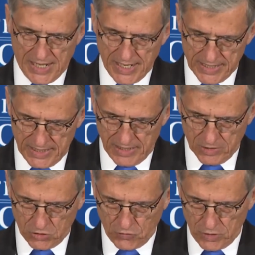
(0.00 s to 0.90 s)

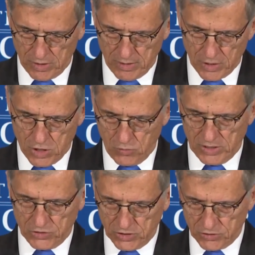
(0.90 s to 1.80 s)
ideas for their
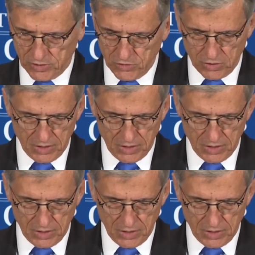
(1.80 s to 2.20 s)
coexistence